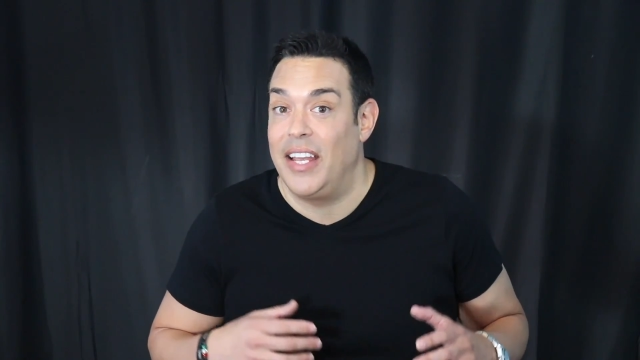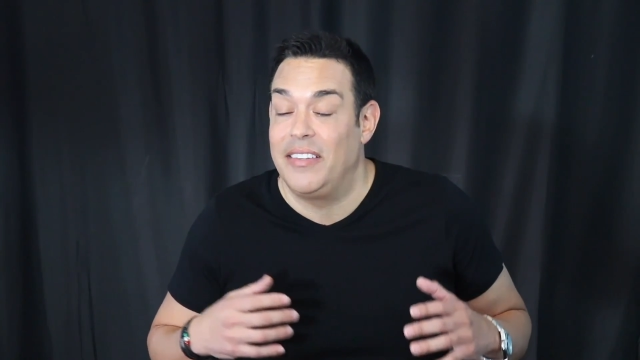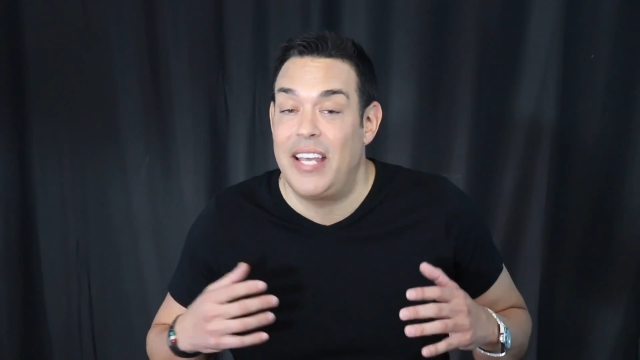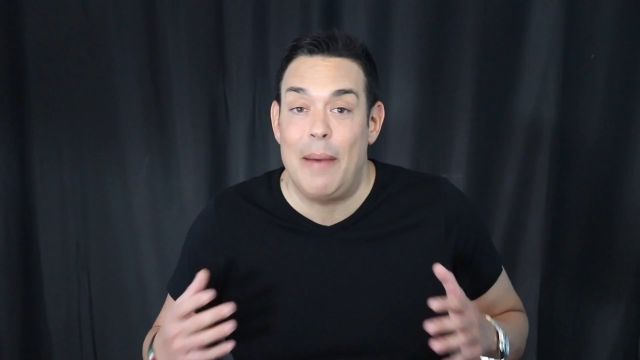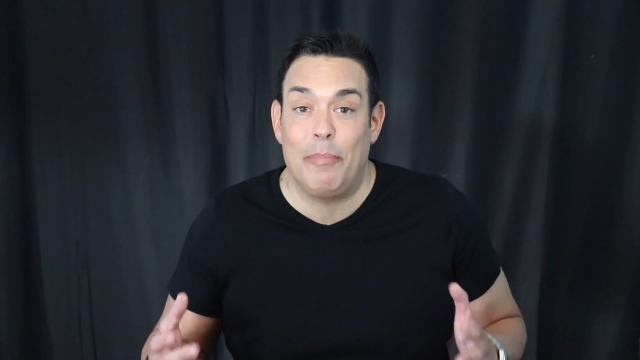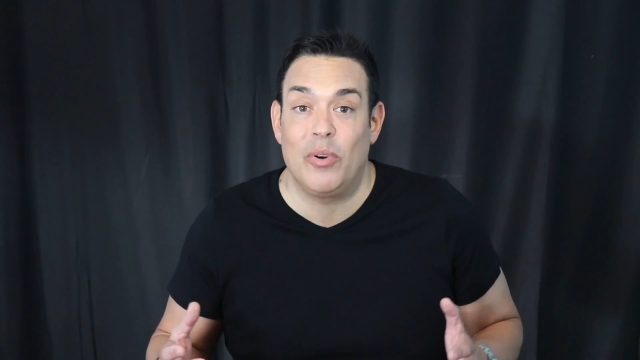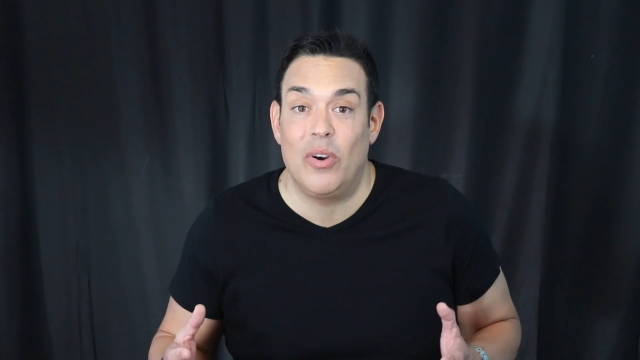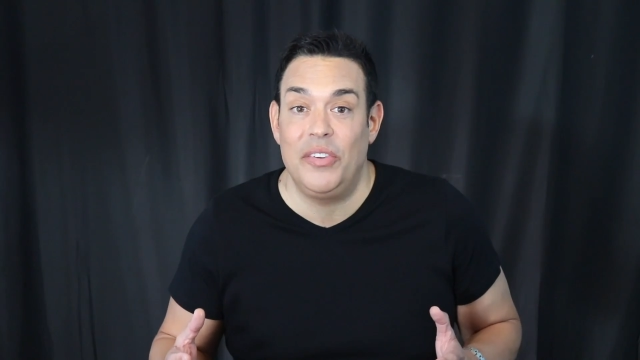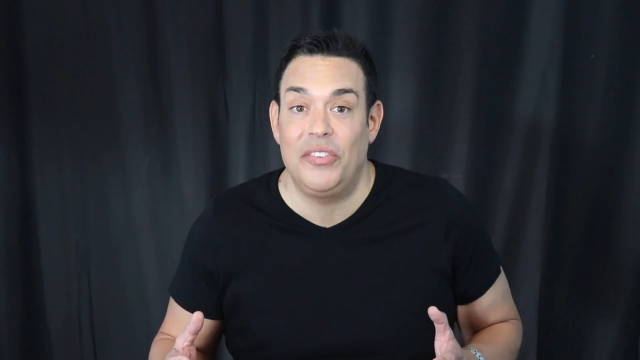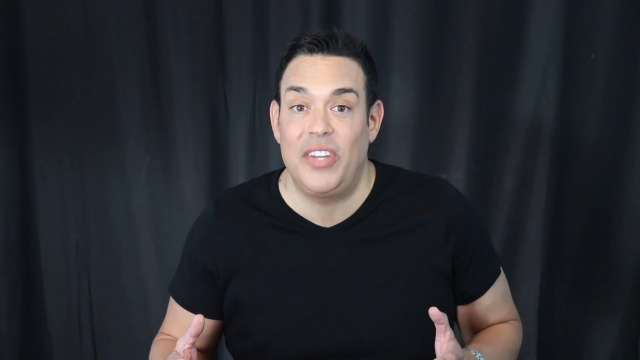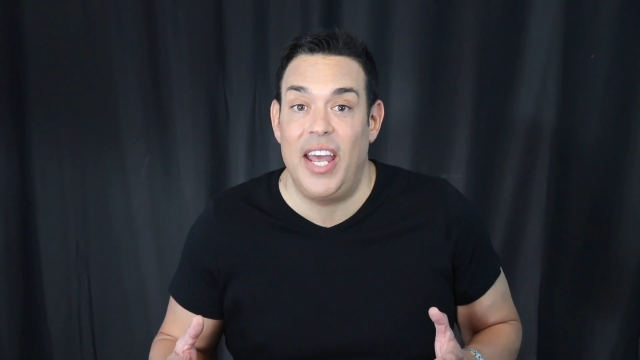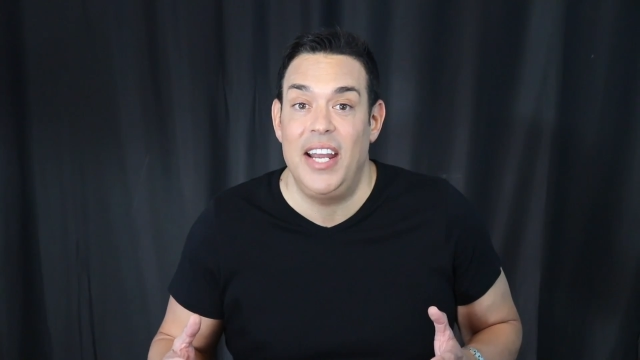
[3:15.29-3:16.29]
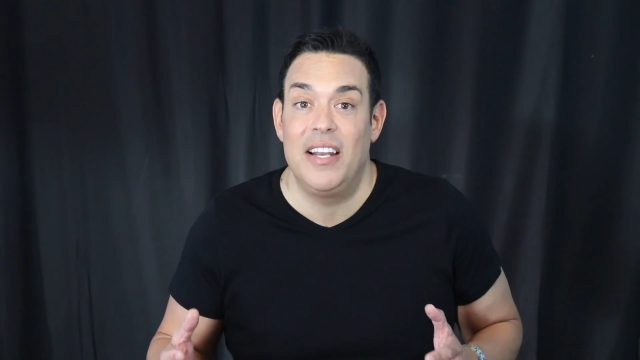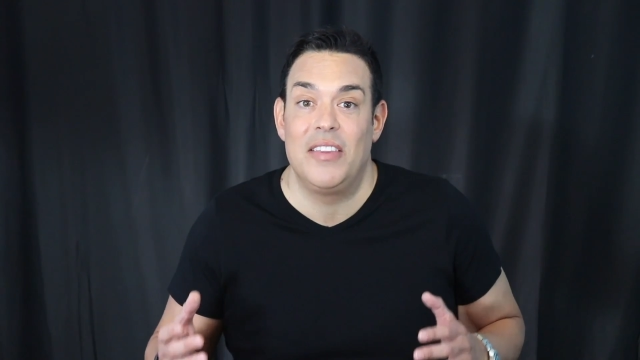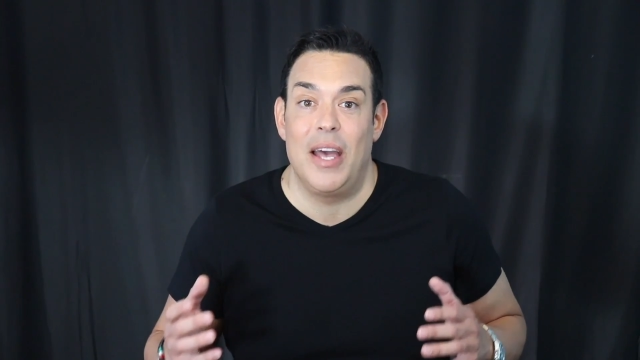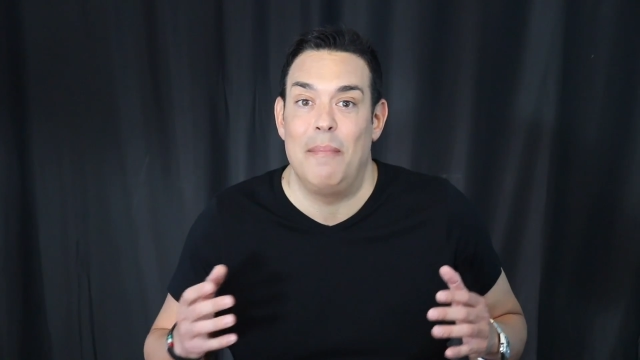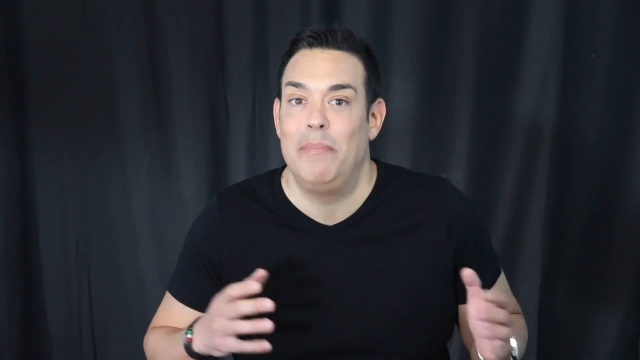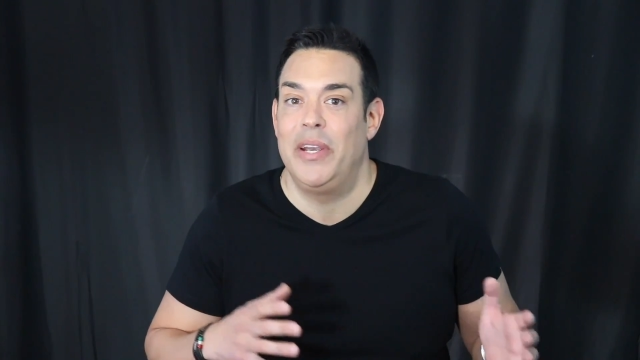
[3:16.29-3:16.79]
a temporary state
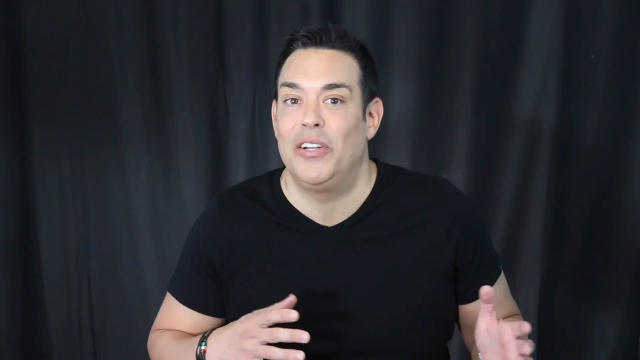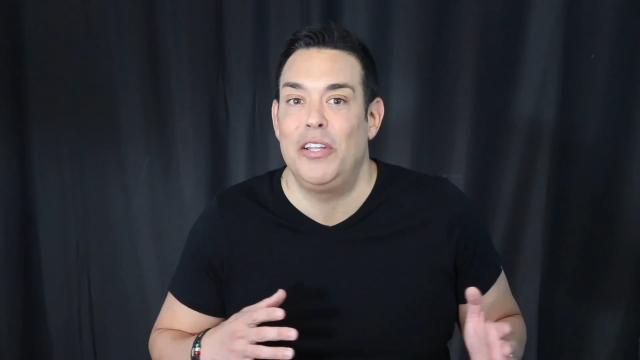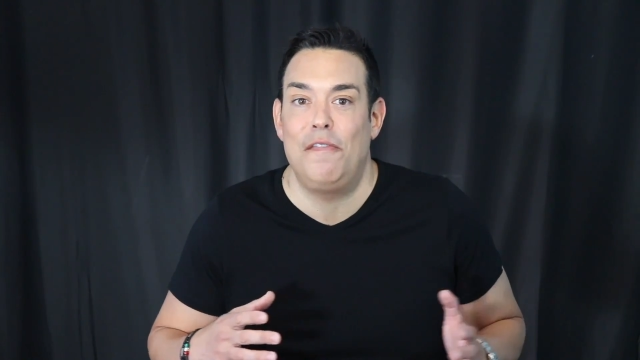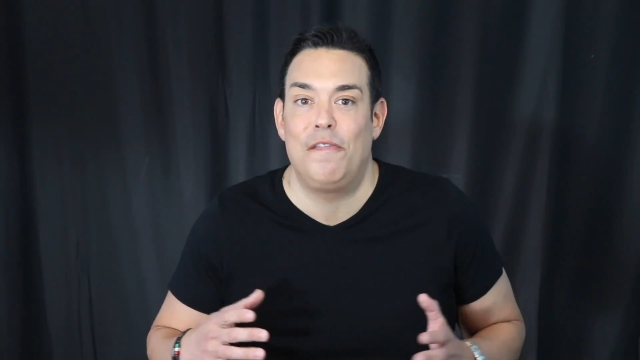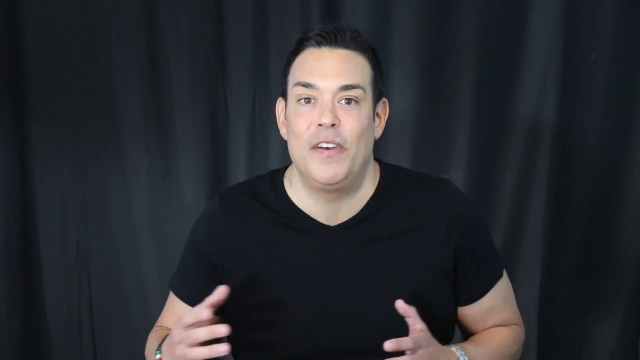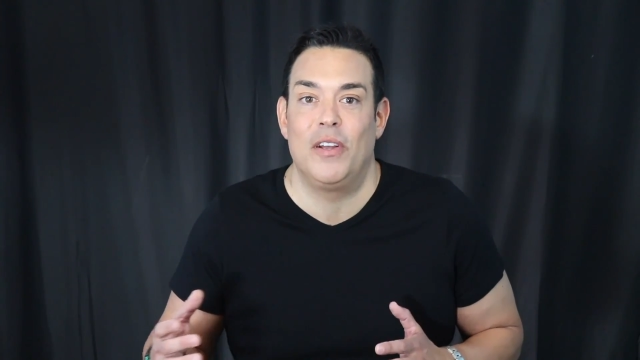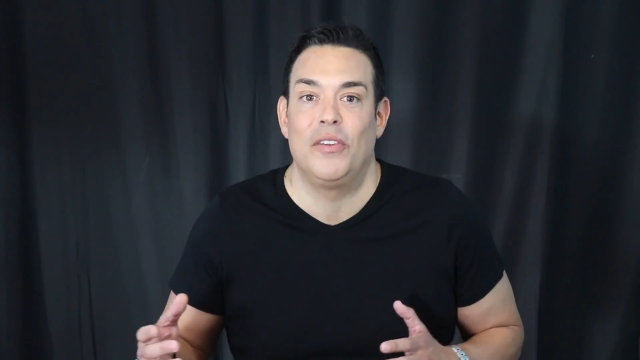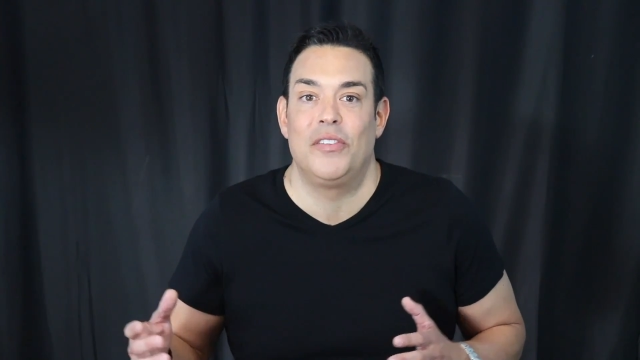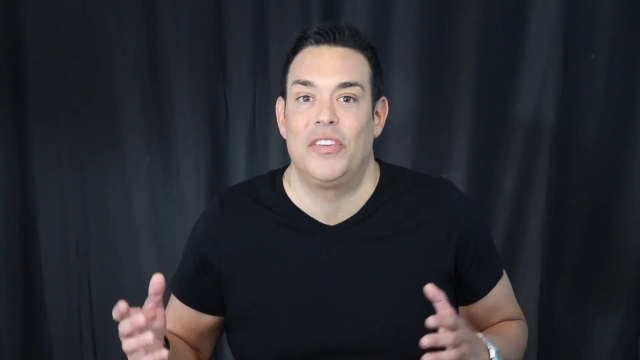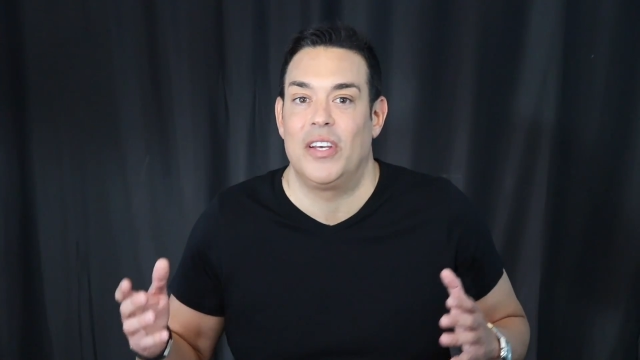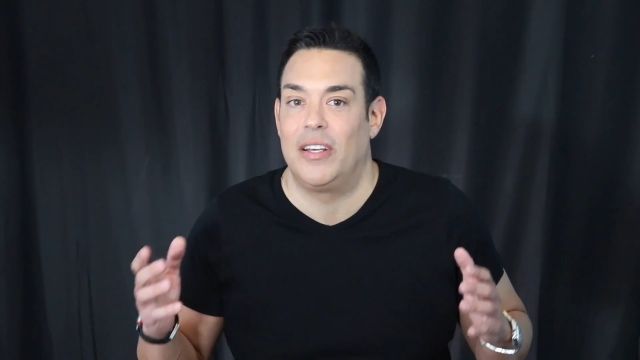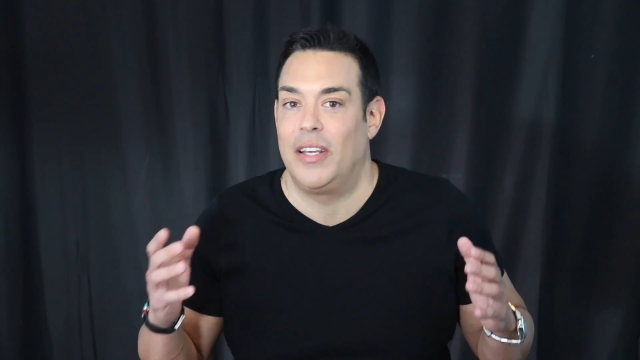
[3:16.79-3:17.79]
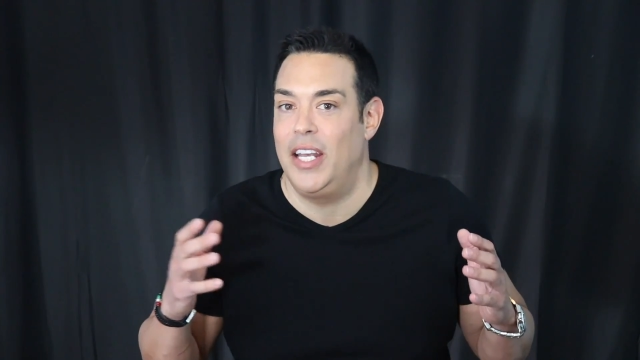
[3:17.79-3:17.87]
that merely fills the